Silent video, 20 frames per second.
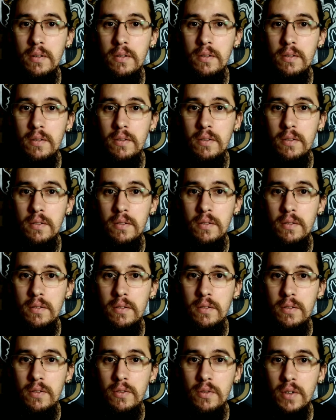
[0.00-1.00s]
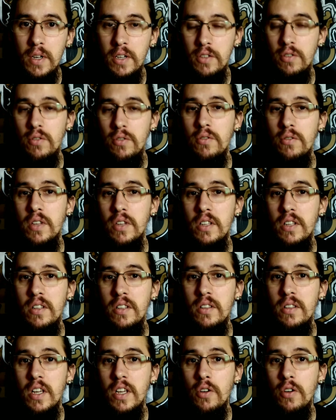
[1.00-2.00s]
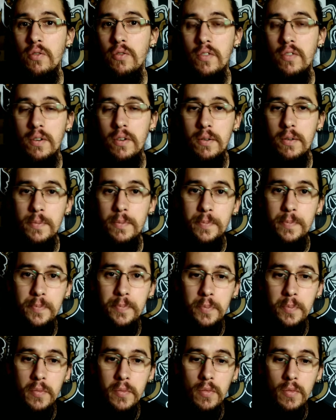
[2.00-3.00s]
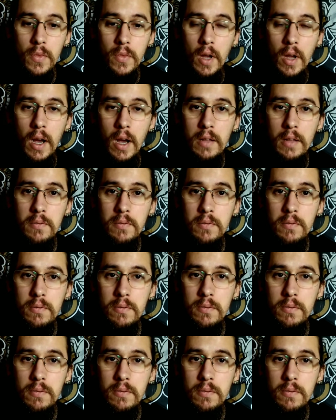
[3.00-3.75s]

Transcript: the Newcastle United takeover. And